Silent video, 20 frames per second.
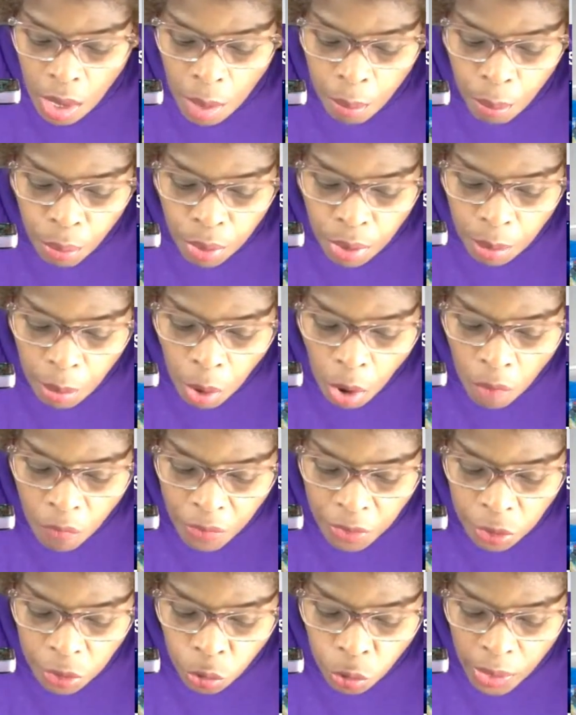print them off
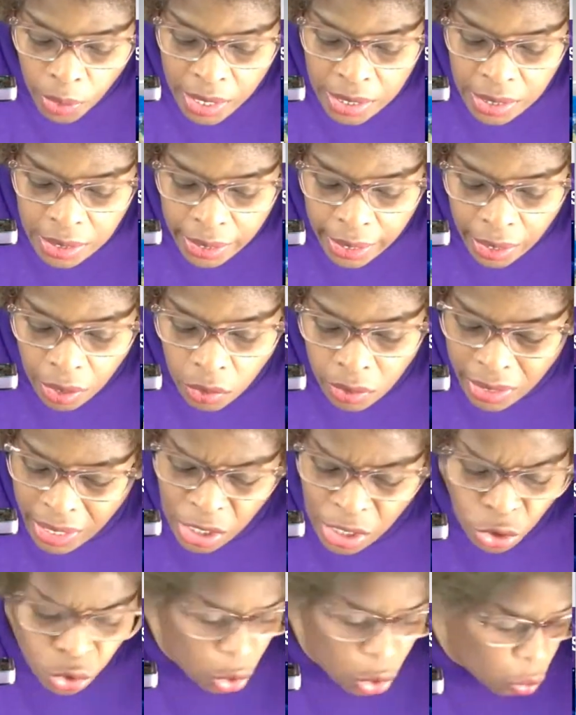in grayscale in
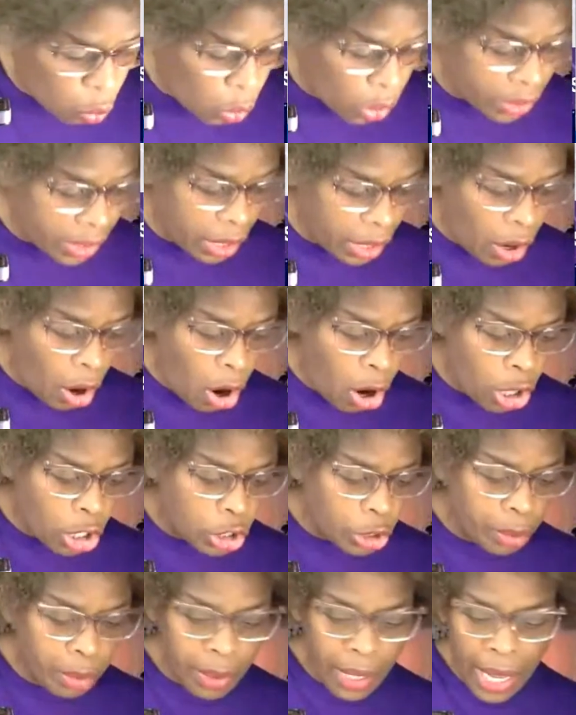case you don't want that
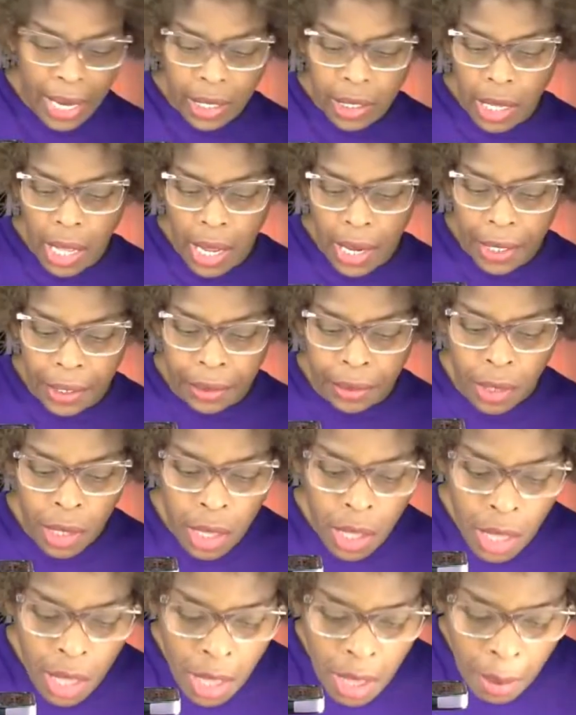harsh black line.
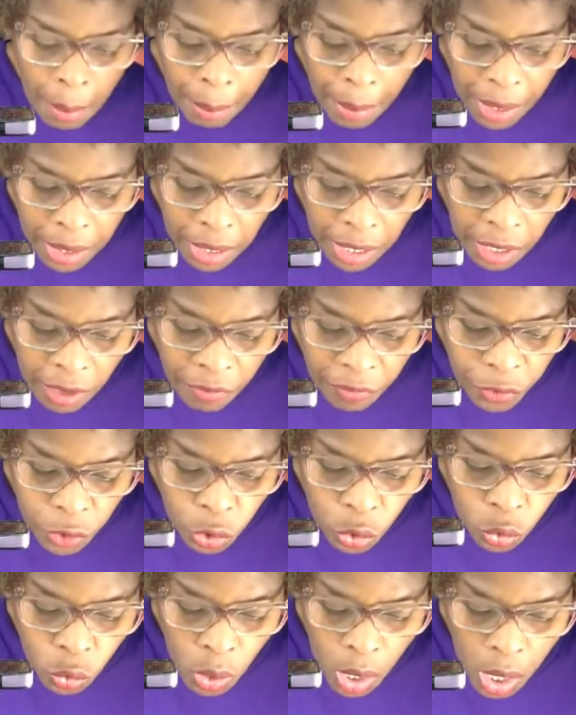But if
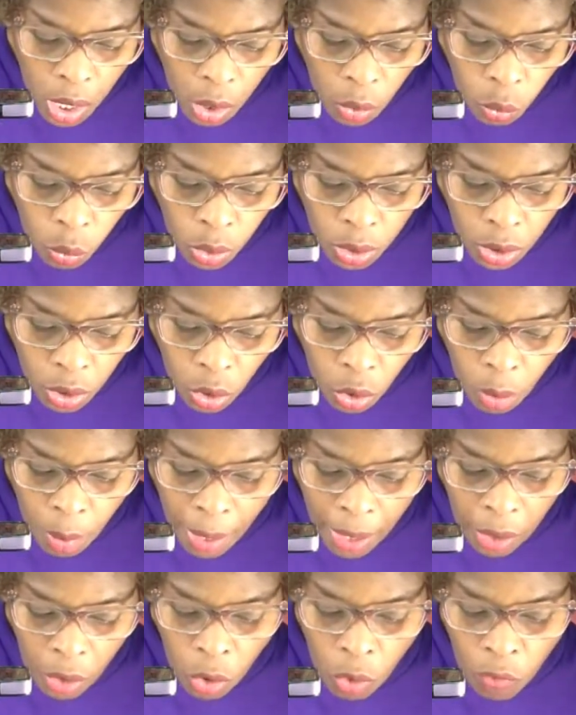you want to go
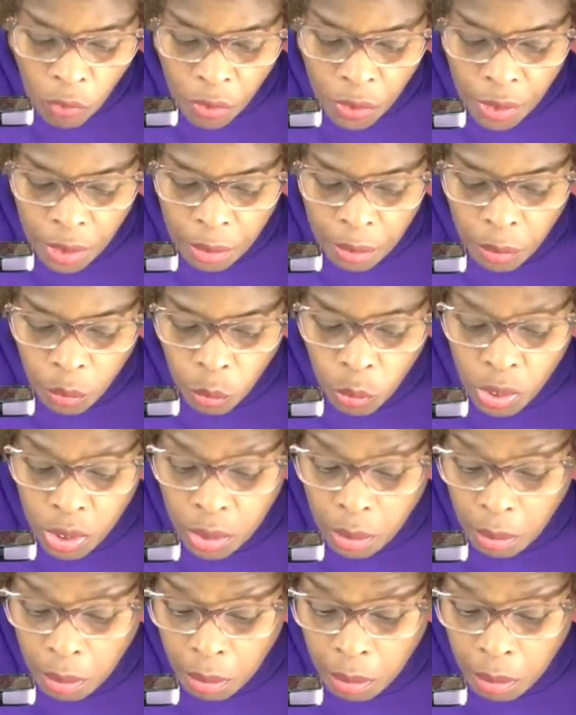back over them with